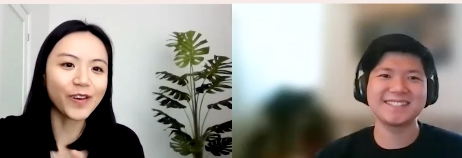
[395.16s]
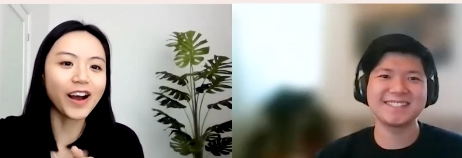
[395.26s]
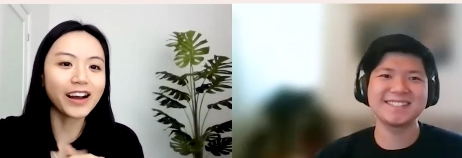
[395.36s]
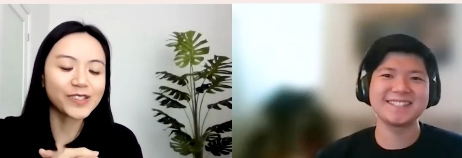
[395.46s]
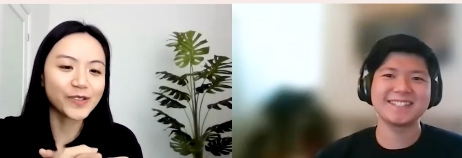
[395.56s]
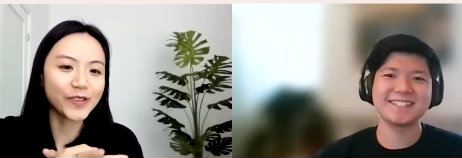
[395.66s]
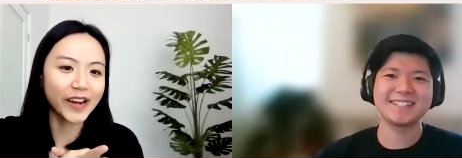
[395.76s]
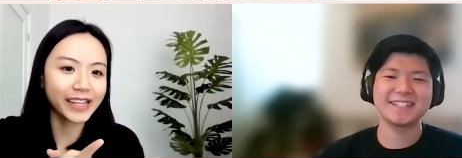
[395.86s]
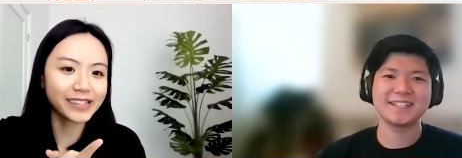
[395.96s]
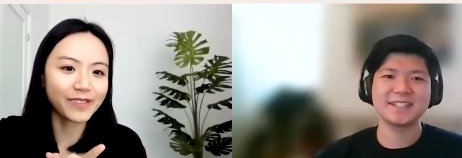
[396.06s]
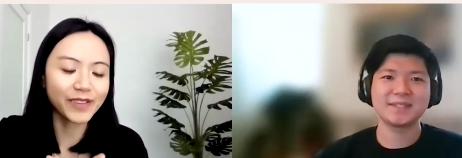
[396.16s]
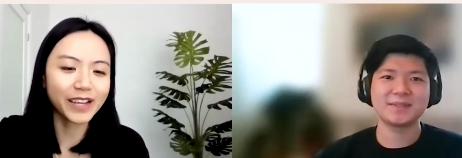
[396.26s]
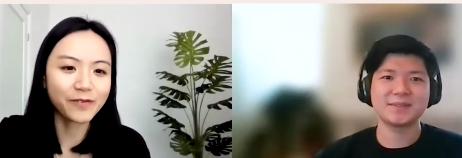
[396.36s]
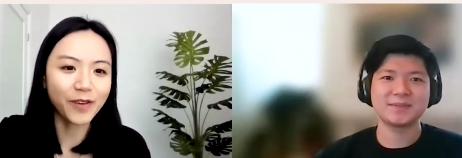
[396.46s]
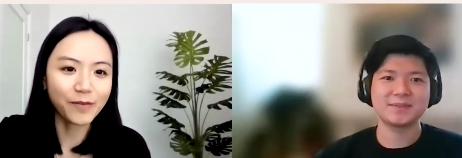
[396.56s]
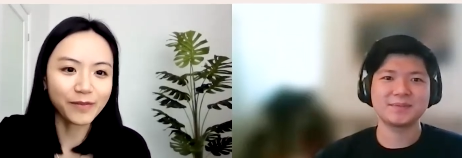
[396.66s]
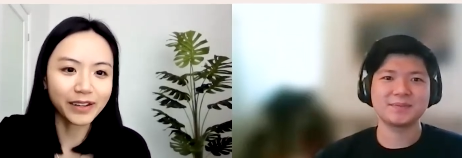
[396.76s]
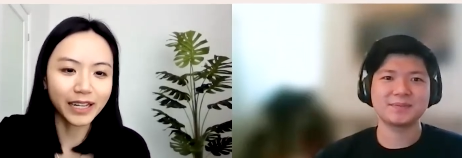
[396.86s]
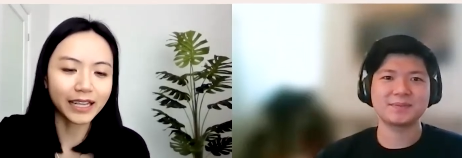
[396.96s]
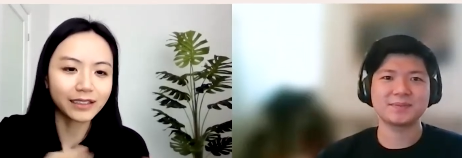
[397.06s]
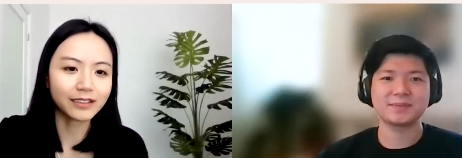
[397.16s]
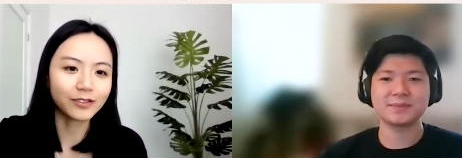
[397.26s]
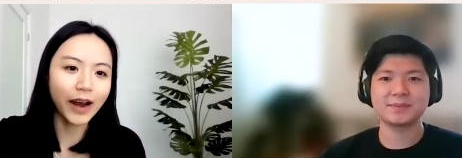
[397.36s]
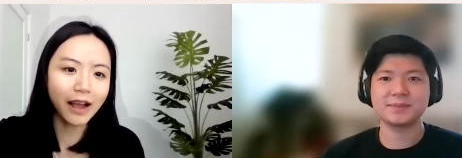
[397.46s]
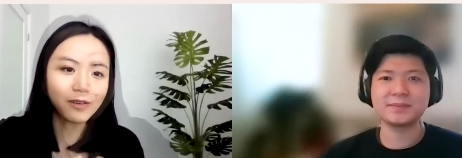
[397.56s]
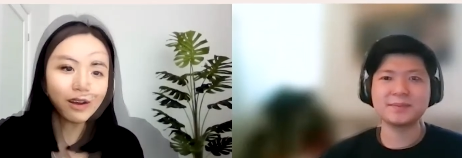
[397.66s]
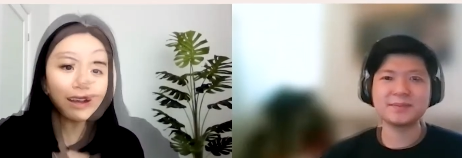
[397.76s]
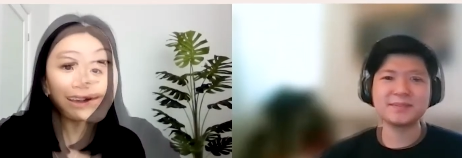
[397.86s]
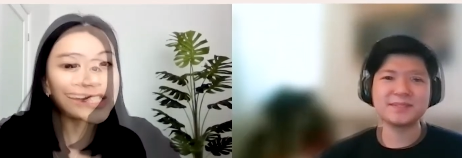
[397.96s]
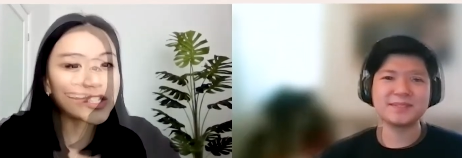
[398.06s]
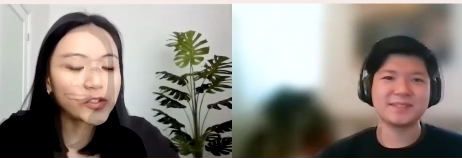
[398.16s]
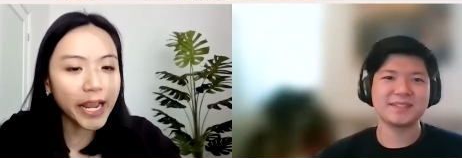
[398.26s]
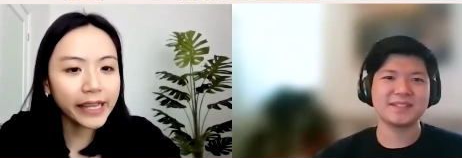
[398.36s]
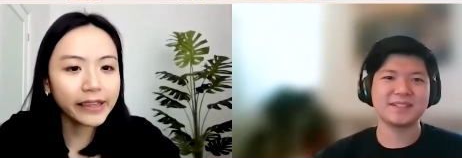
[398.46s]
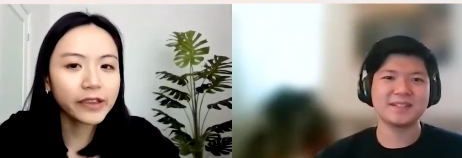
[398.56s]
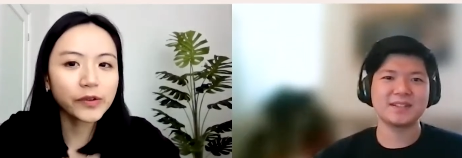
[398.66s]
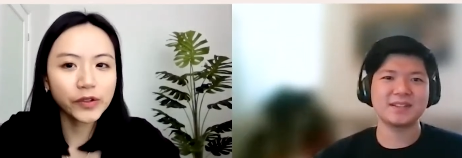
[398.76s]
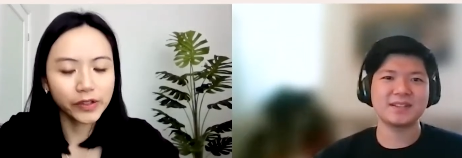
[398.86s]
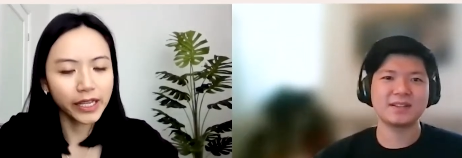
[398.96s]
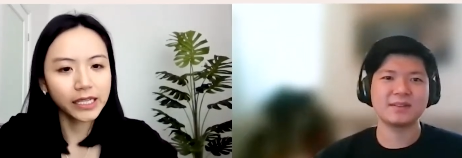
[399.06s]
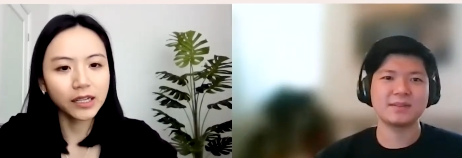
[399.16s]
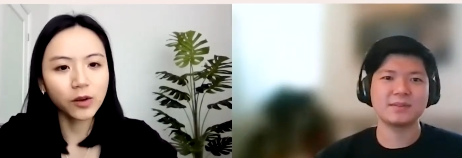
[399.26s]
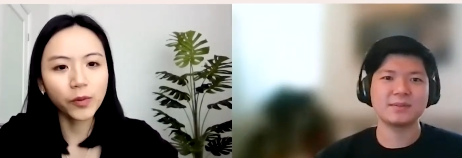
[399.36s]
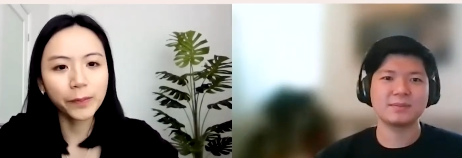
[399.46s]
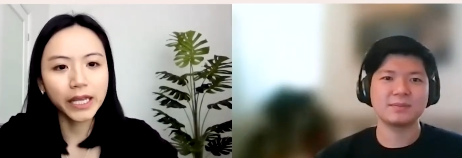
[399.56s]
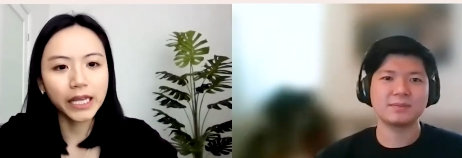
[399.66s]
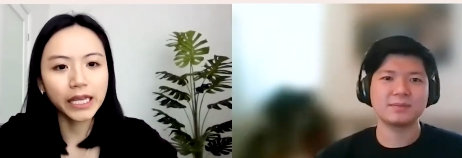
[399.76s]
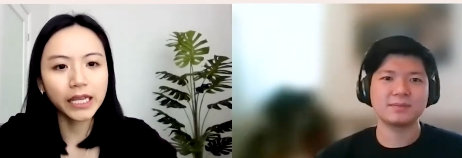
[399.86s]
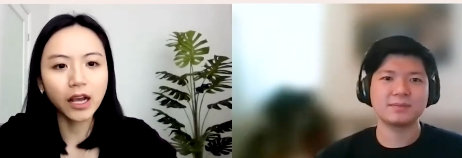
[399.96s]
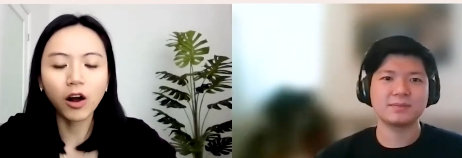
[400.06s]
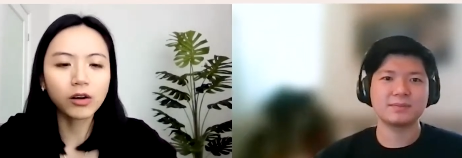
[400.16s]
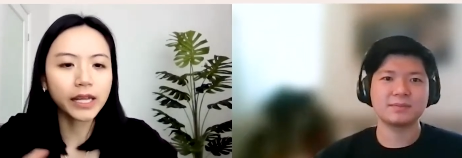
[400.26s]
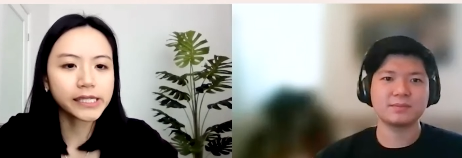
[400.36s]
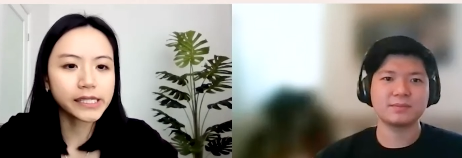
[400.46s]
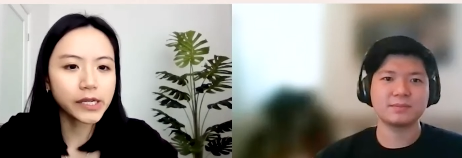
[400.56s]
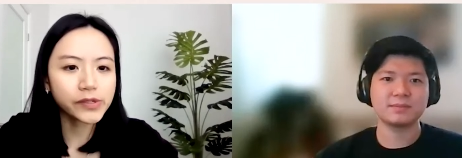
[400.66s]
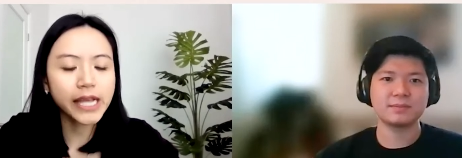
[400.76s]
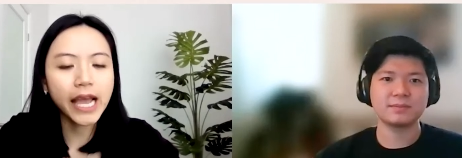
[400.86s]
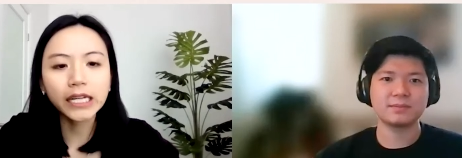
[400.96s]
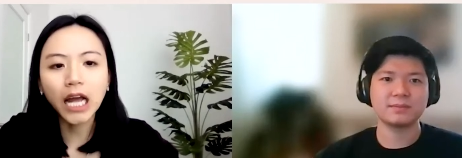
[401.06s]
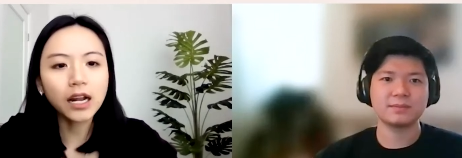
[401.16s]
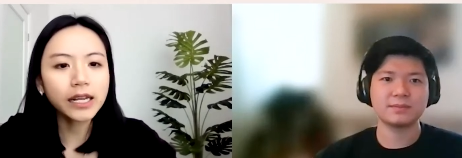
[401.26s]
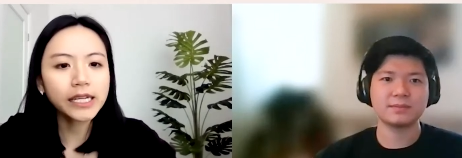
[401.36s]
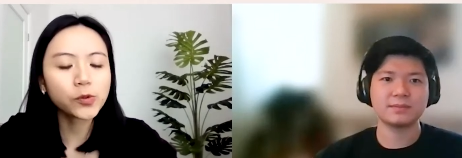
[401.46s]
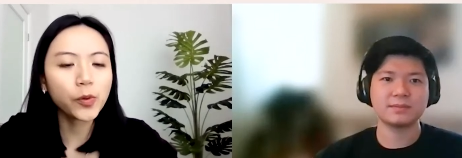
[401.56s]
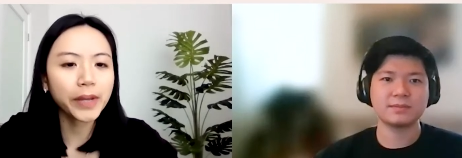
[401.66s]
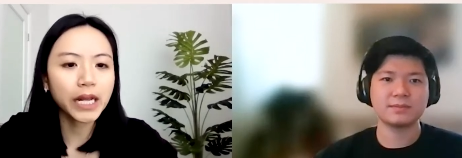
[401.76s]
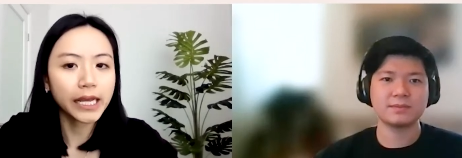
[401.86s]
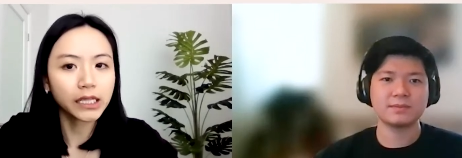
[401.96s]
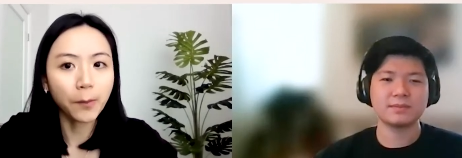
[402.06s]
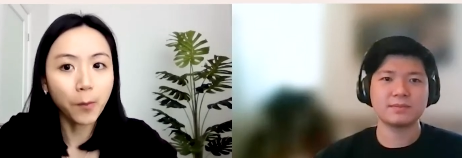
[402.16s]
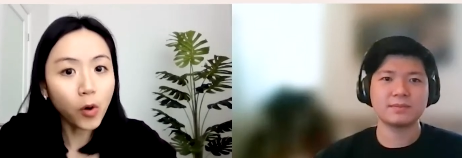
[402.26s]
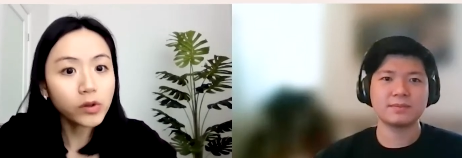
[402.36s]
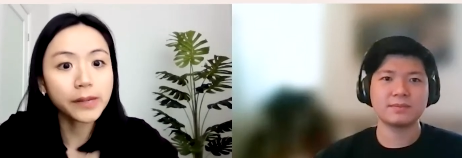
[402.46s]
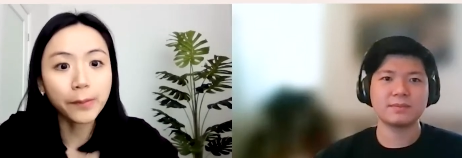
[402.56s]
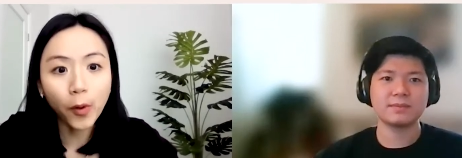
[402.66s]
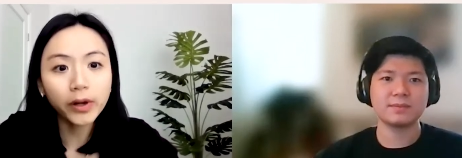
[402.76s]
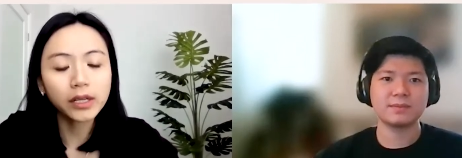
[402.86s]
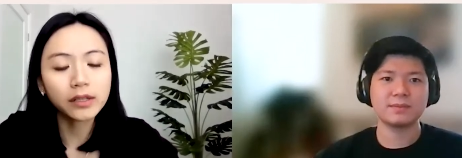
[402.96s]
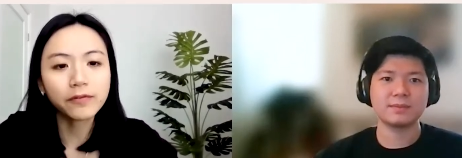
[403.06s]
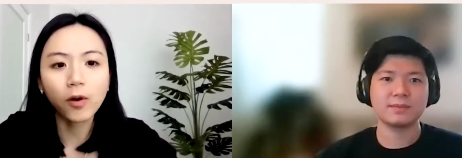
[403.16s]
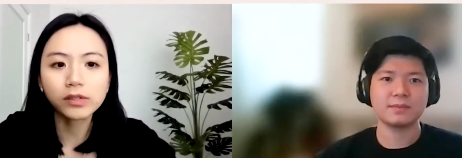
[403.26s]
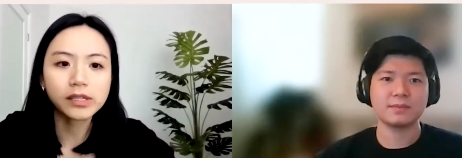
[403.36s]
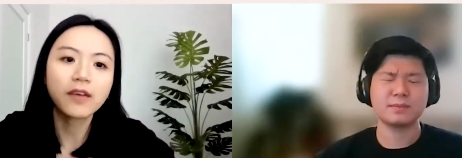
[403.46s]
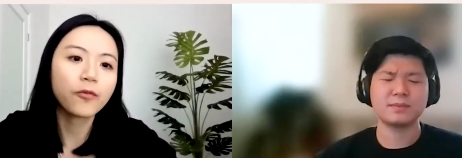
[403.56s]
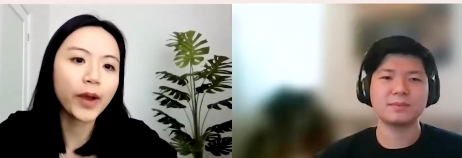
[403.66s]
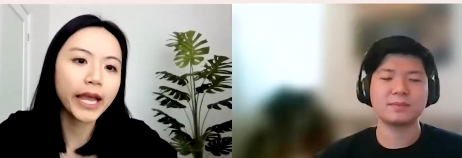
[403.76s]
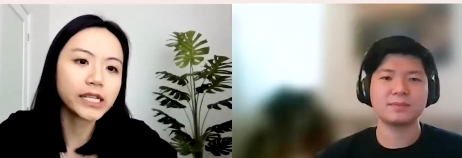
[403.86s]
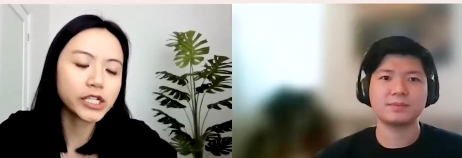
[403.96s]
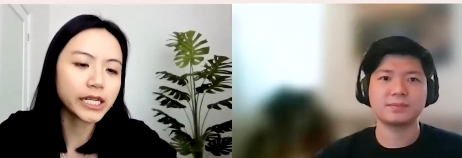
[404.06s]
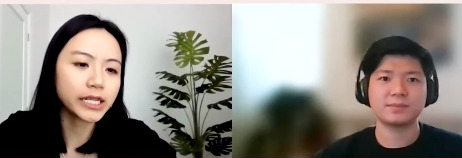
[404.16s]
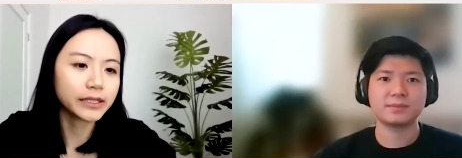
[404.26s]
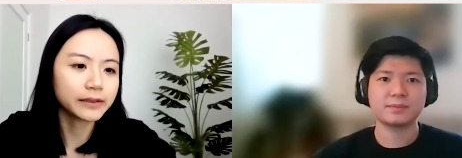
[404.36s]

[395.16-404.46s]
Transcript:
Speaker 1: for us to create something from like the ground. What strength do you think will be or like skill set knowledge will be like the most important for a software engineer?